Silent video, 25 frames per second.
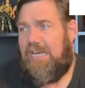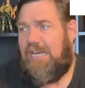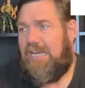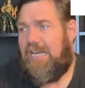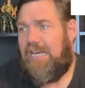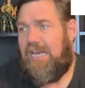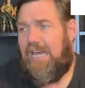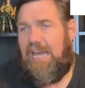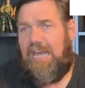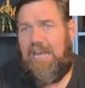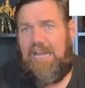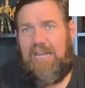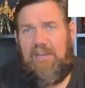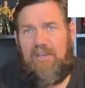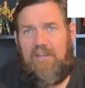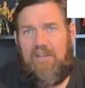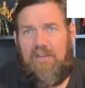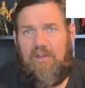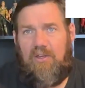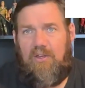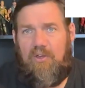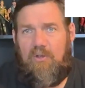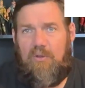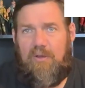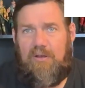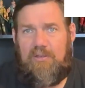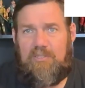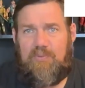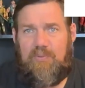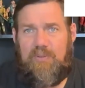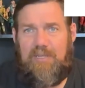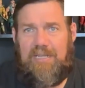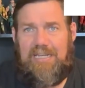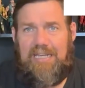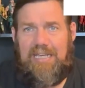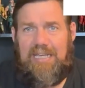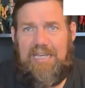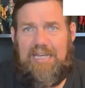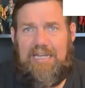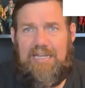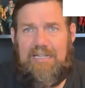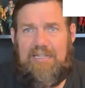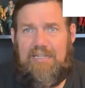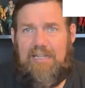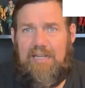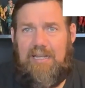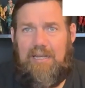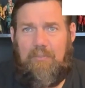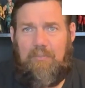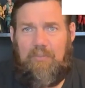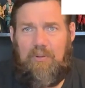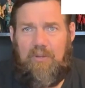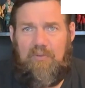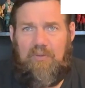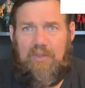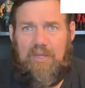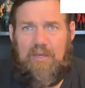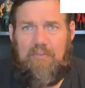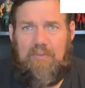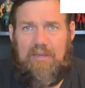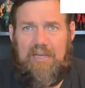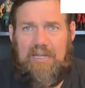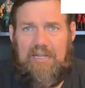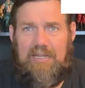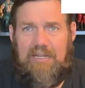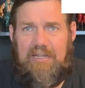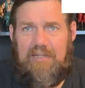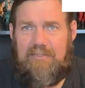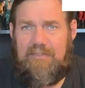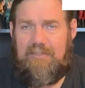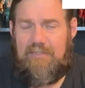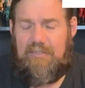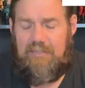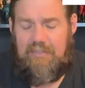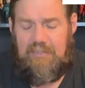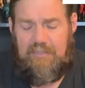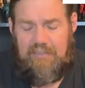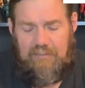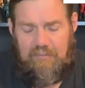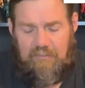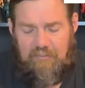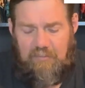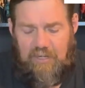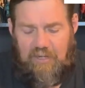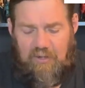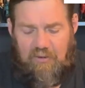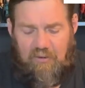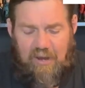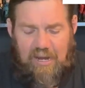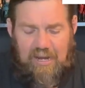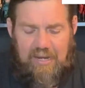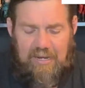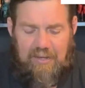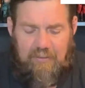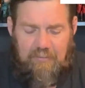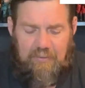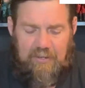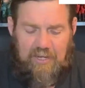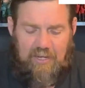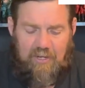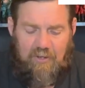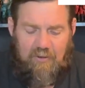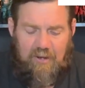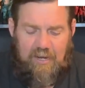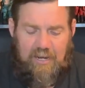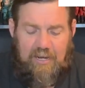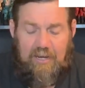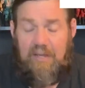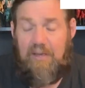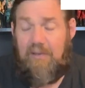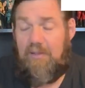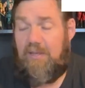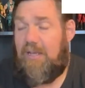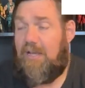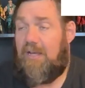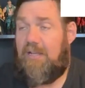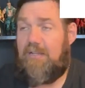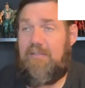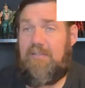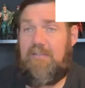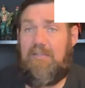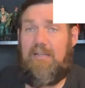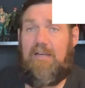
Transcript: And who else we can get? You can put them in it. Be great. It'd be a great. You got